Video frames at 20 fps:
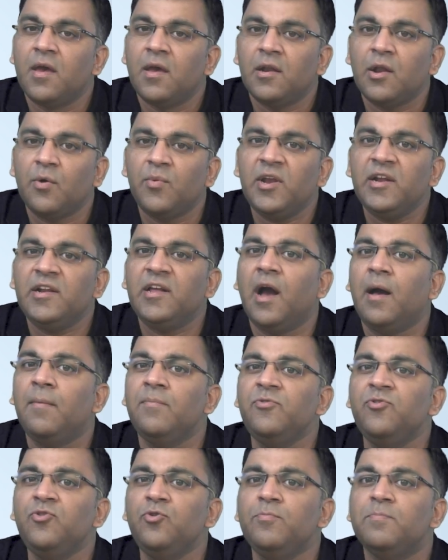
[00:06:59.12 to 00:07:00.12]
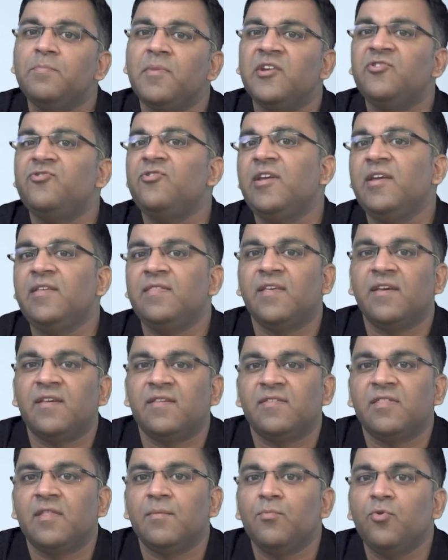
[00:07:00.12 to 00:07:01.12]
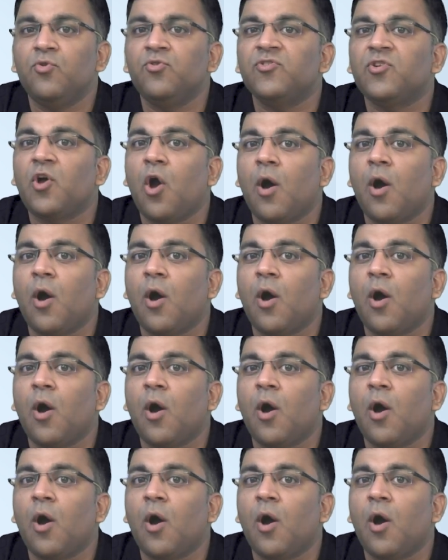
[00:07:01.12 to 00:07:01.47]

Now, when it comes to measuring this, the most